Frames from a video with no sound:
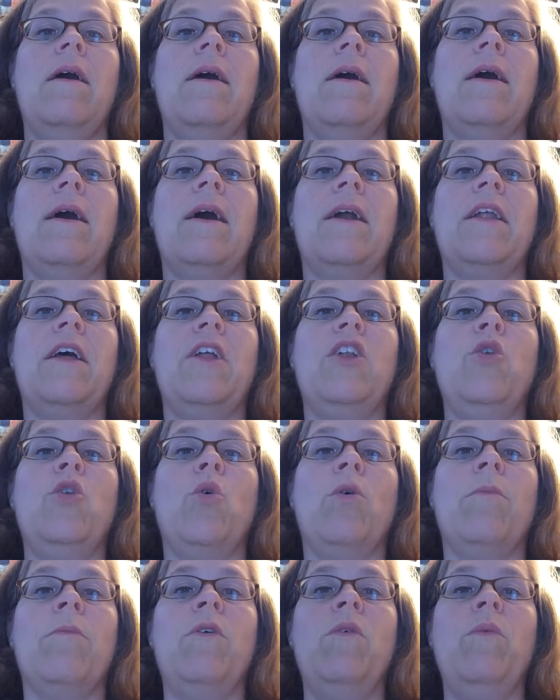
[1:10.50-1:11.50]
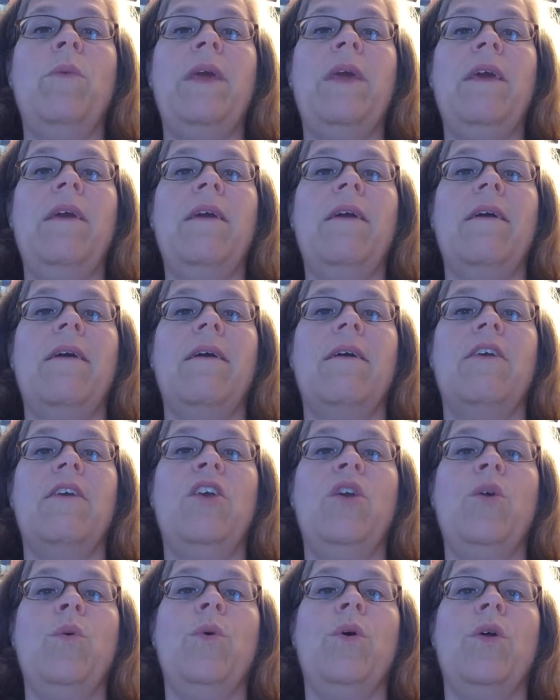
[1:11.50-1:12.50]
On a normal week,
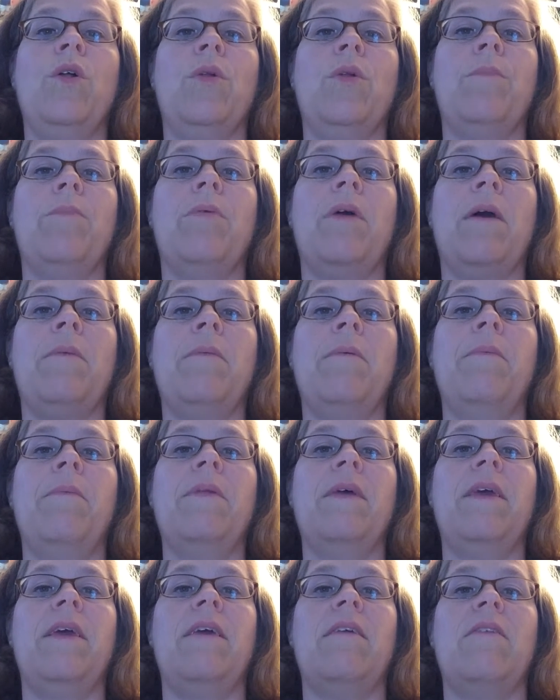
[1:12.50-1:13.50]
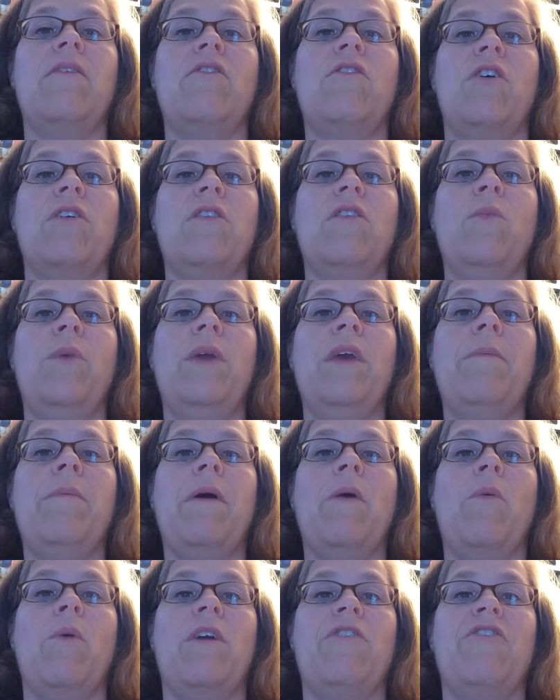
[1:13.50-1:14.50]
you will probably start the week
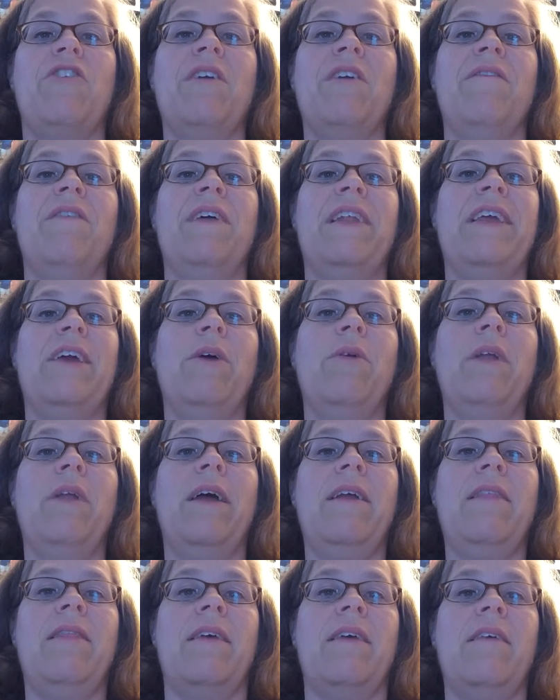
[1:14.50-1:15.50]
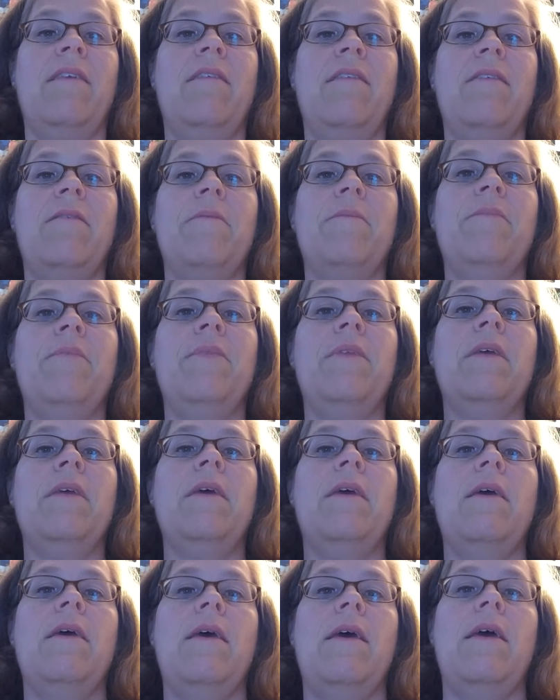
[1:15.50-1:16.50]
by watching a video like this.
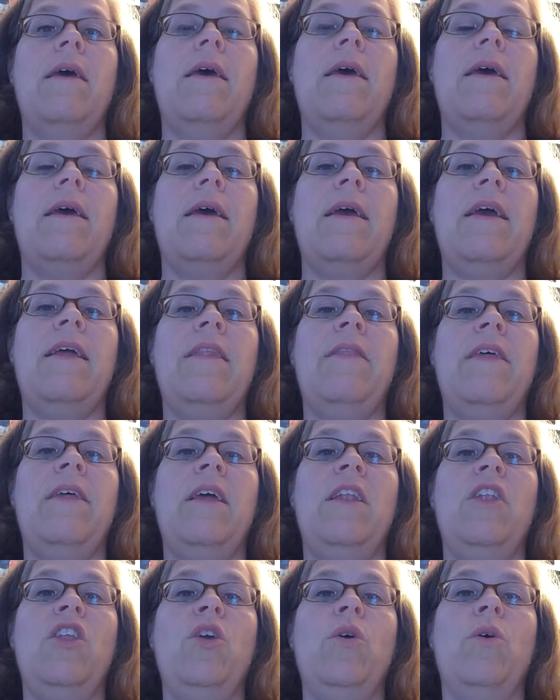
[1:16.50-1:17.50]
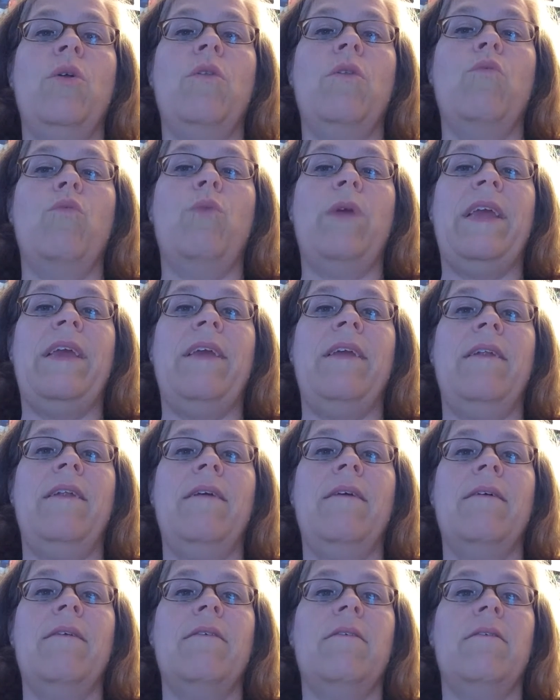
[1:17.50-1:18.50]
And then you'll
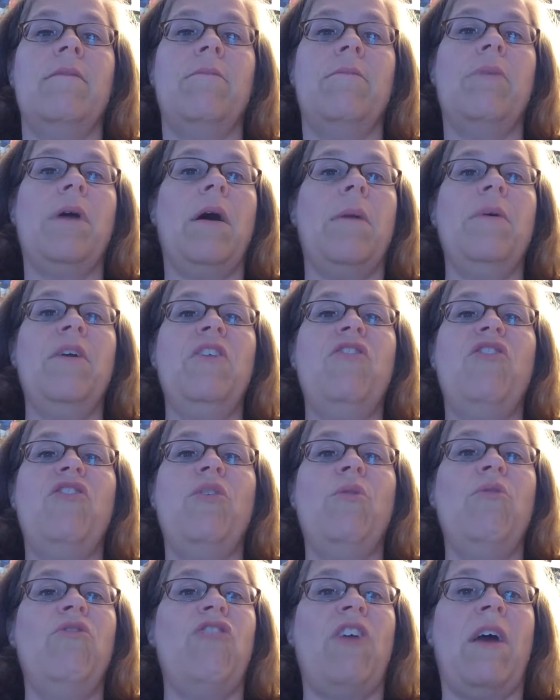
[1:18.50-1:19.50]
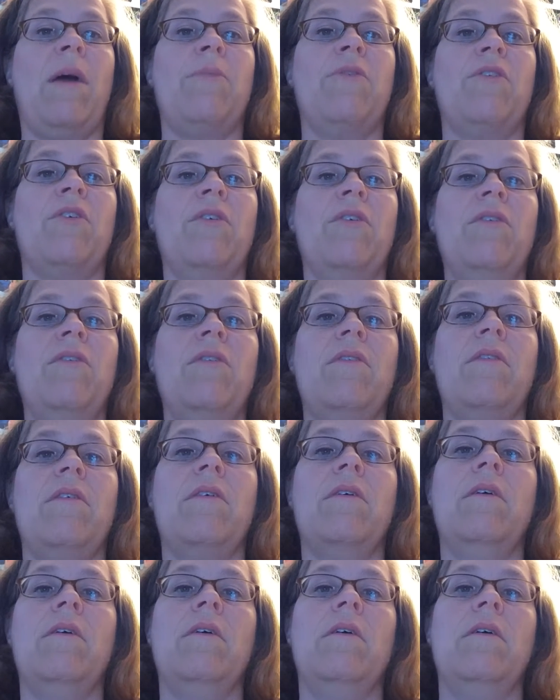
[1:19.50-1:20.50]
read probably 2 chapters,
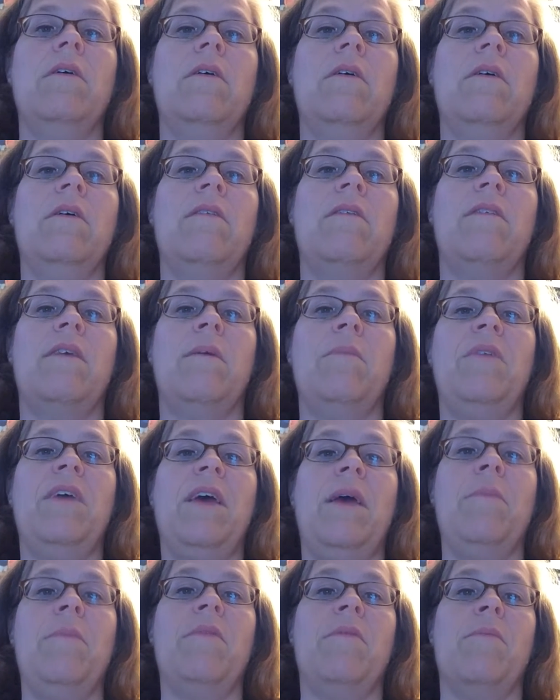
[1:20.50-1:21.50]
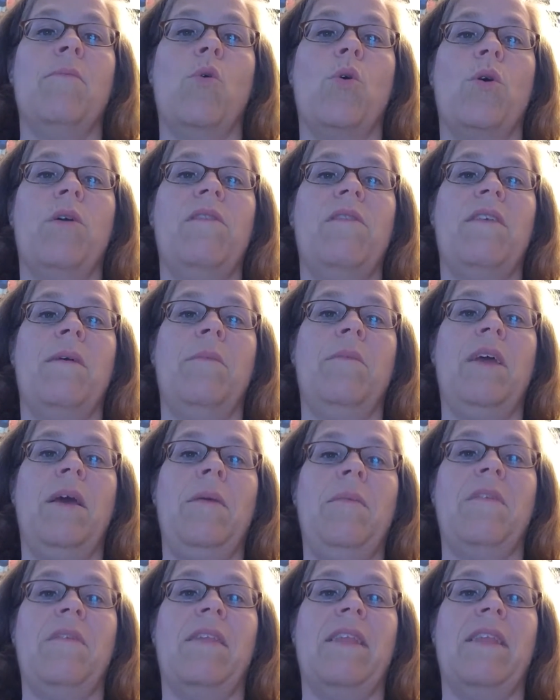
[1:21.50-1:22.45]
sometimes more, sometimes